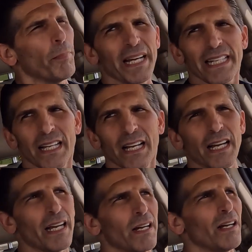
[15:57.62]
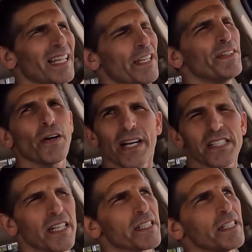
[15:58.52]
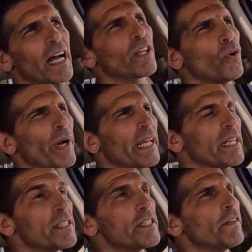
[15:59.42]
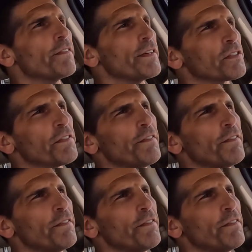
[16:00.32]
But even though I said it's not quick, it still feels